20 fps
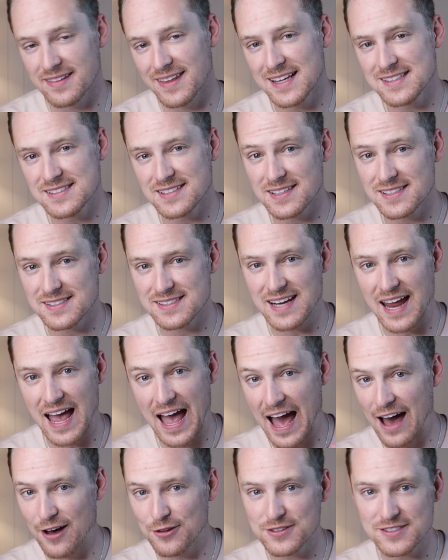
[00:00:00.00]
Let's listen
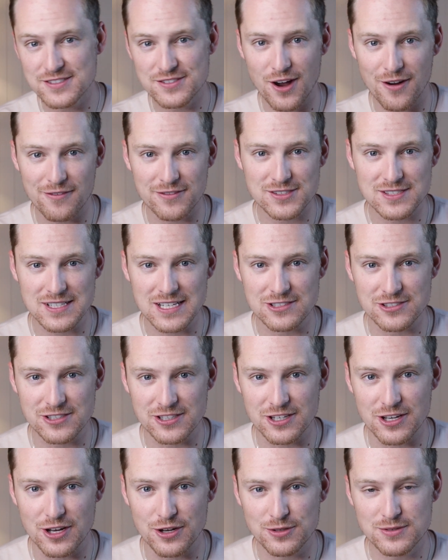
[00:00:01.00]
how this
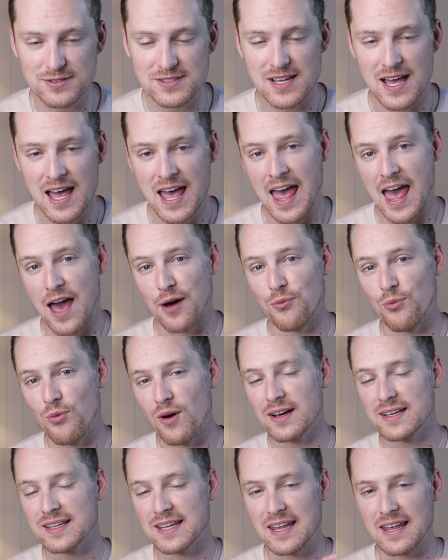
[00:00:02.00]
conversation goes and
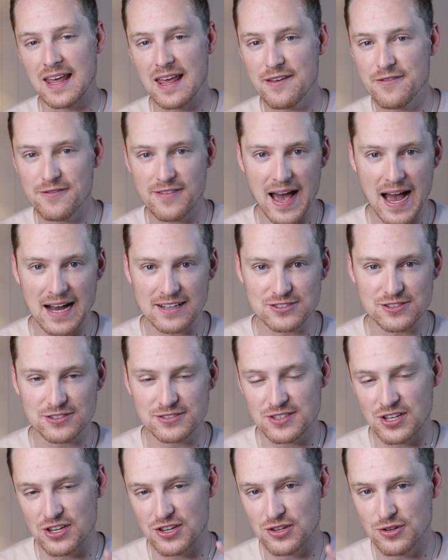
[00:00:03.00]
what key
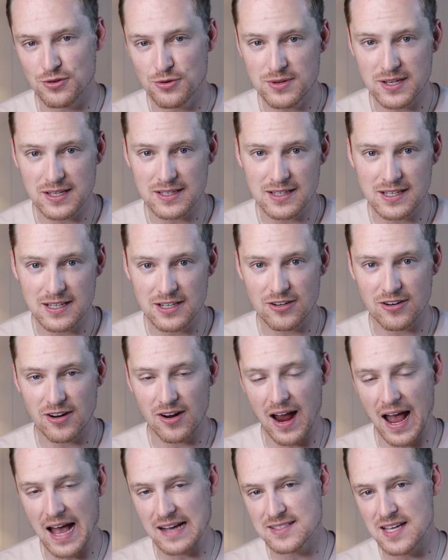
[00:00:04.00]
factors you can
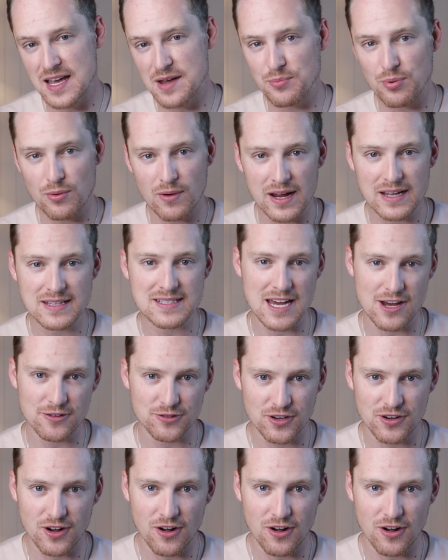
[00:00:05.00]
hear as I break down the